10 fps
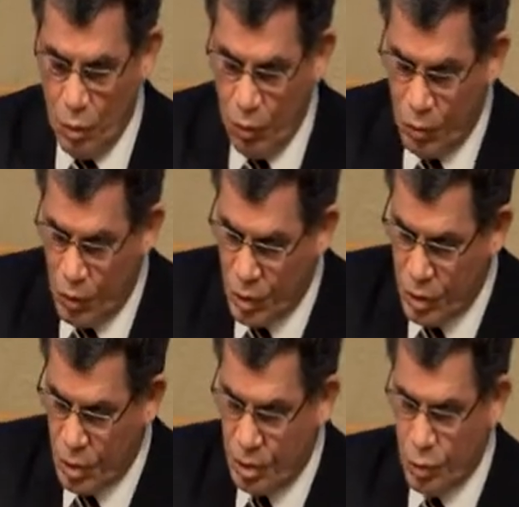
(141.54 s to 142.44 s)

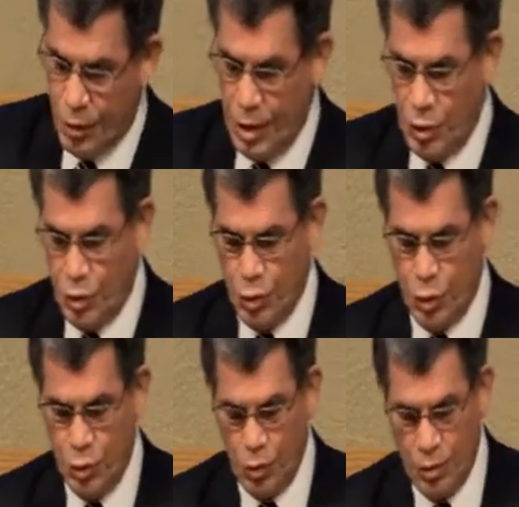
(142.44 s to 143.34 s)
Verse
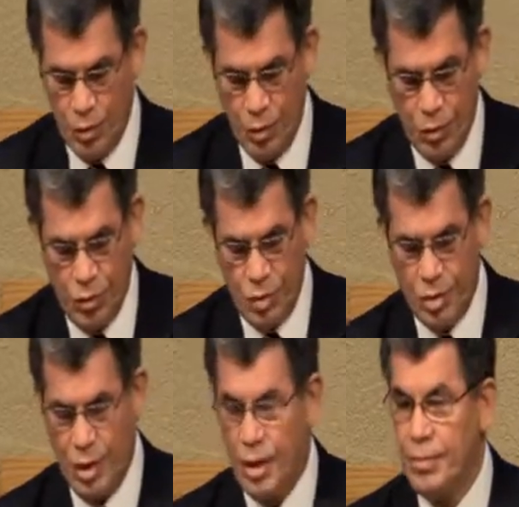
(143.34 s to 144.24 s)
twenty-two. Notice it
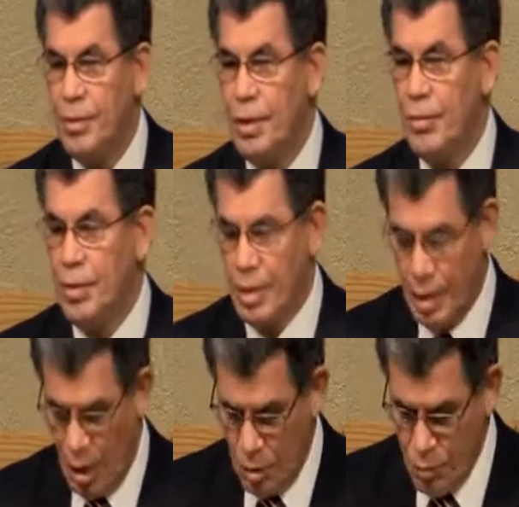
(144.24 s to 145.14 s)
says, but
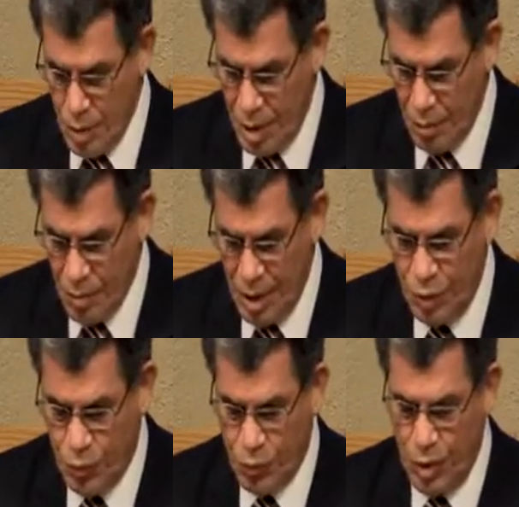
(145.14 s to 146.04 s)
now being
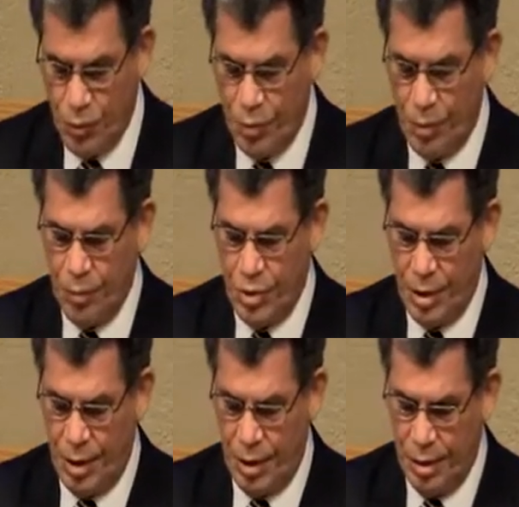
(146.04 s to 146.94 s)
made free from
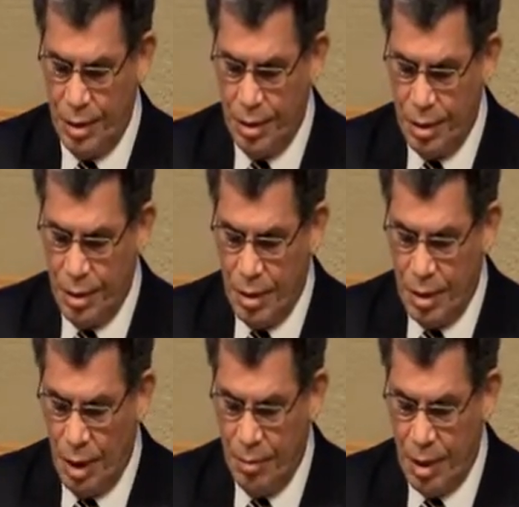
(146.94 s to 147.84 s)
sin
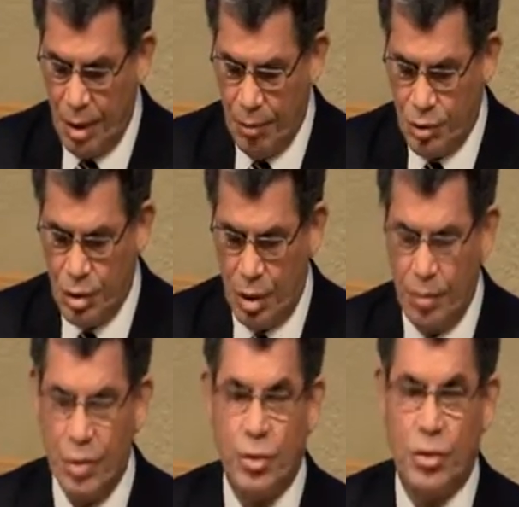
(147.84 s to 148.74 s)
and become
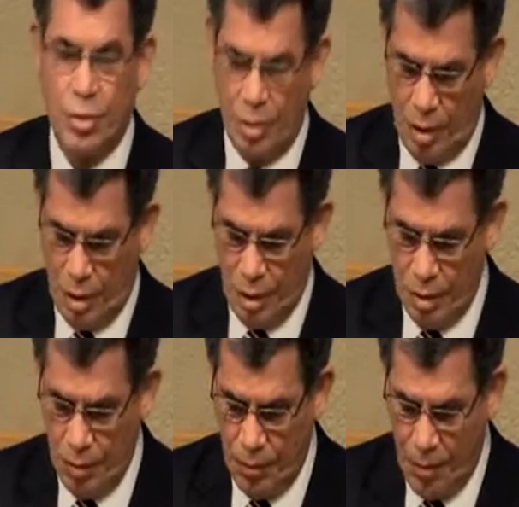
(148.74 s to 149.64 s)
servants to
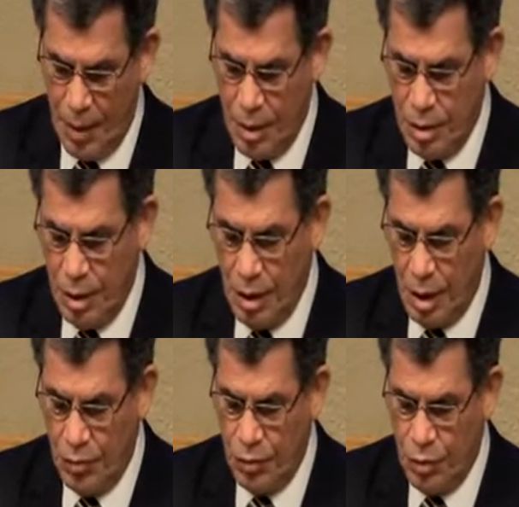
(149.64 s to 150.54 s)
God, ye
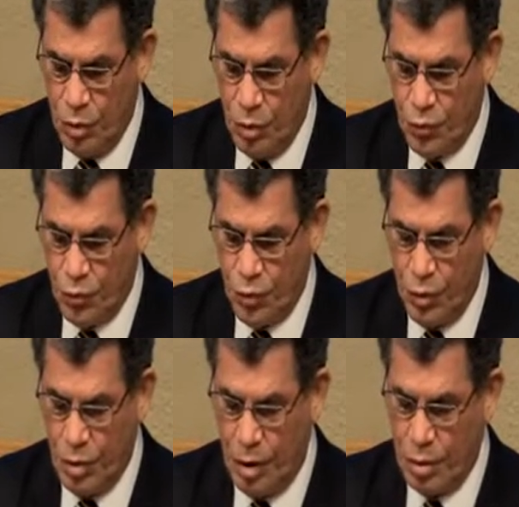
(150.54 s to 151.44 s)
have your
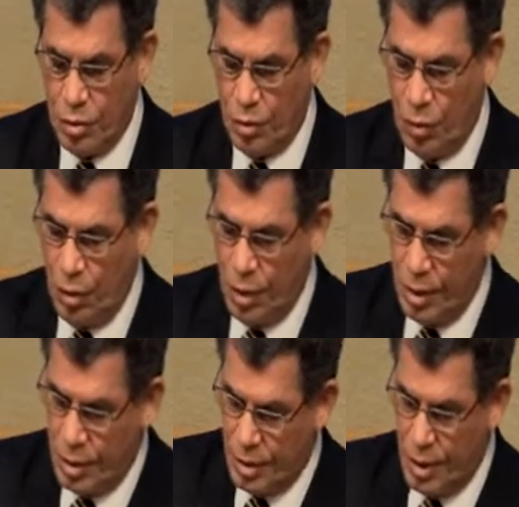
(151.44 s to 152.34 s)
fruit unto
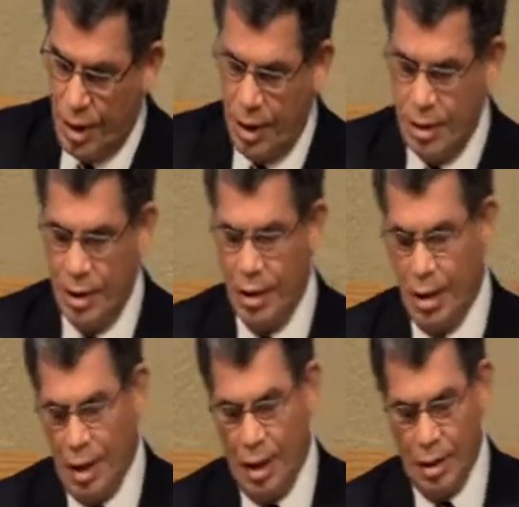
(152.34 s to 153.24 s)
holiness, and the
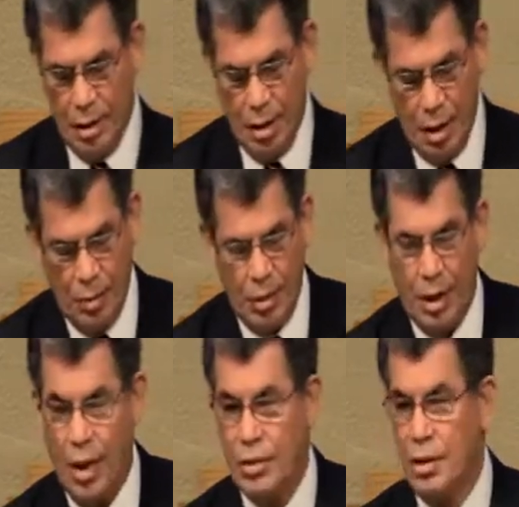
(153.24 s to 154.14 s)
end,
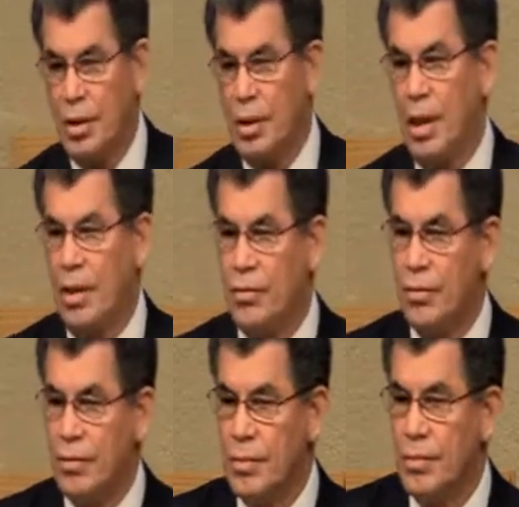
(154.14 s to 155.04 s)
everlasting life.
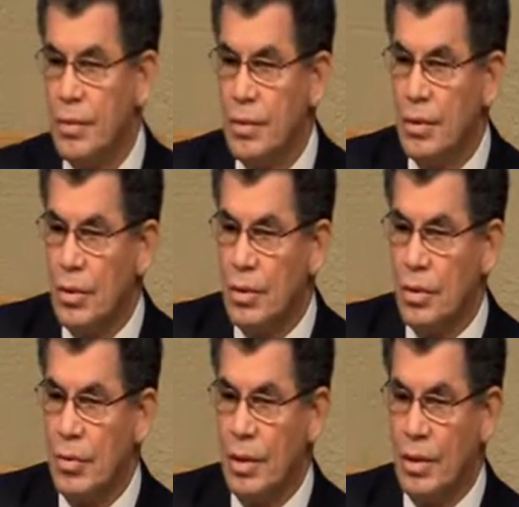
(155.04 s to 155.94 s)

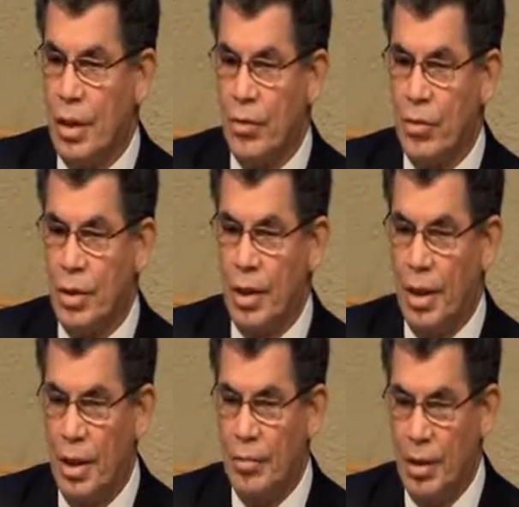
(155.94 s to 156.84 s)
So what does that word
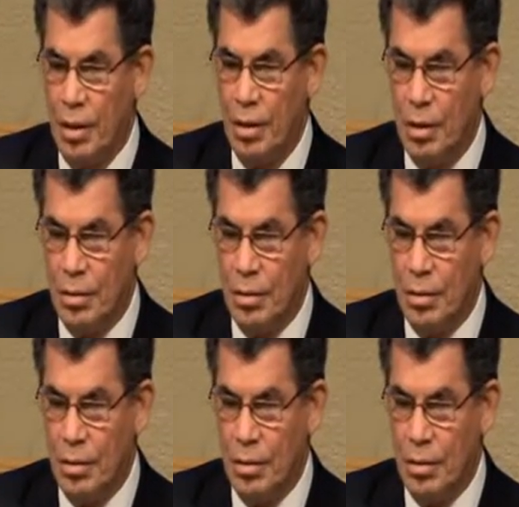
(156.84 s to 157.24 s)
end mean?